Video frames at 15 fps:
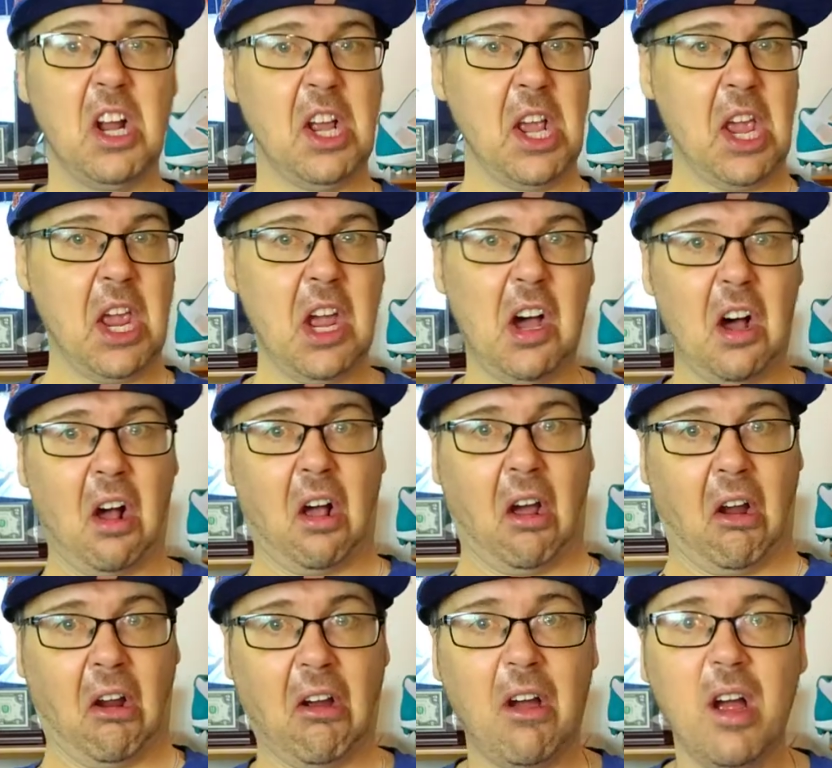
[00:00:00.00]
Yuck.
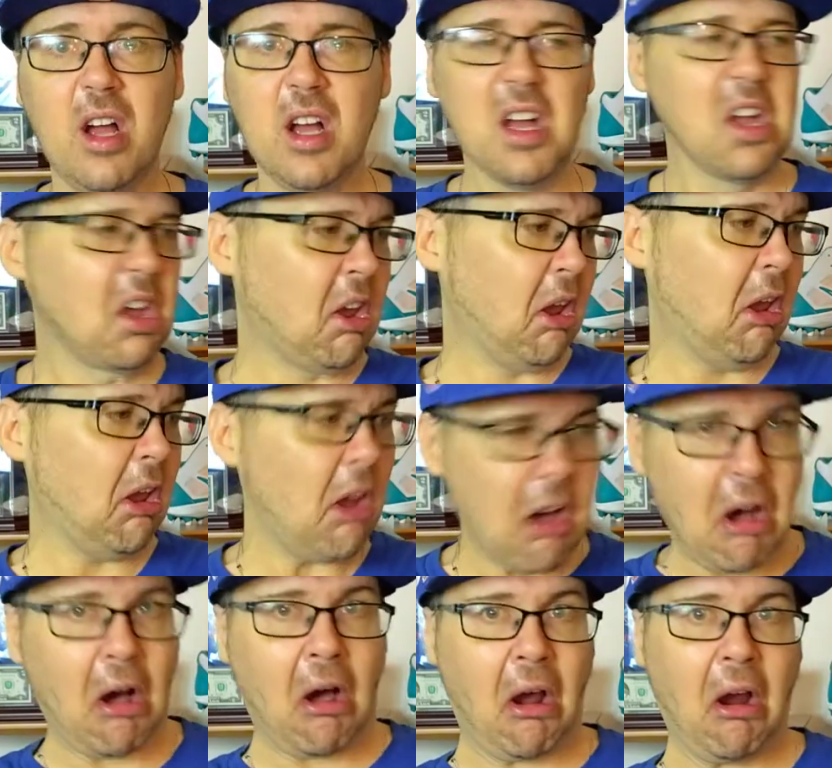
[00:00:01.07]

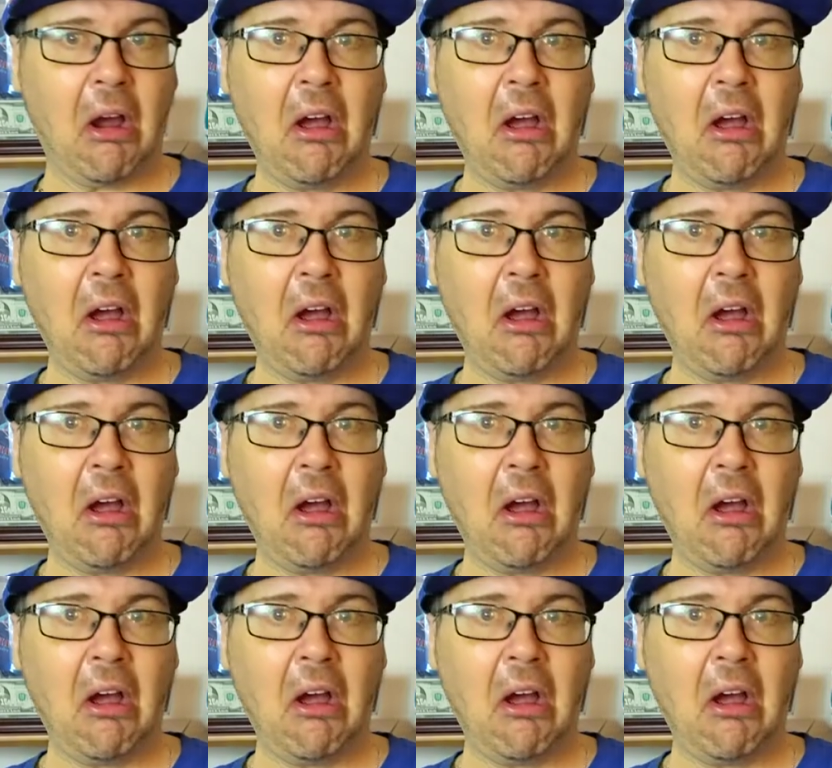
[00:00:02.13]
Yuck.